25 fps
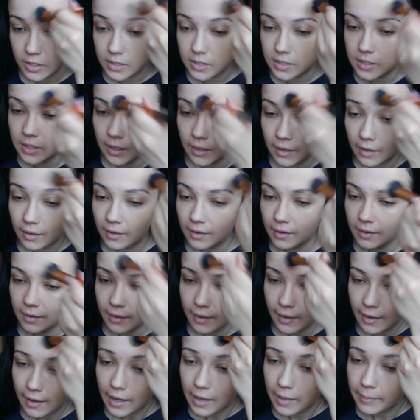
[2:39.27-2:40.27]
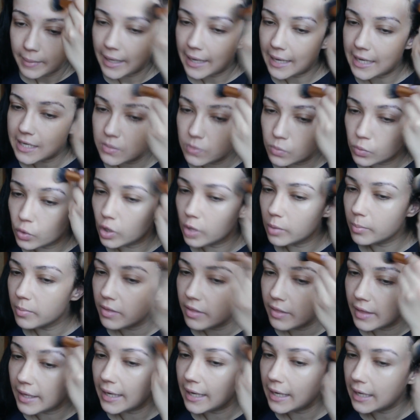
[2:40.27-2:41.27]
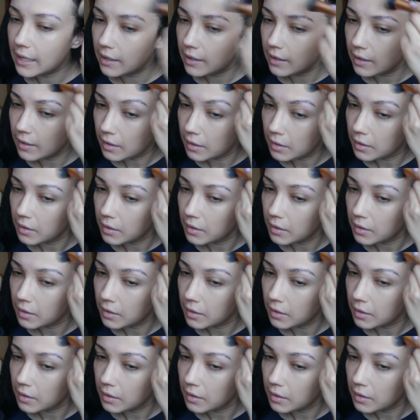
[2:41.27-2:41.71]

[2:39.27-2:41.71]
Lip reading: It has warmth in it,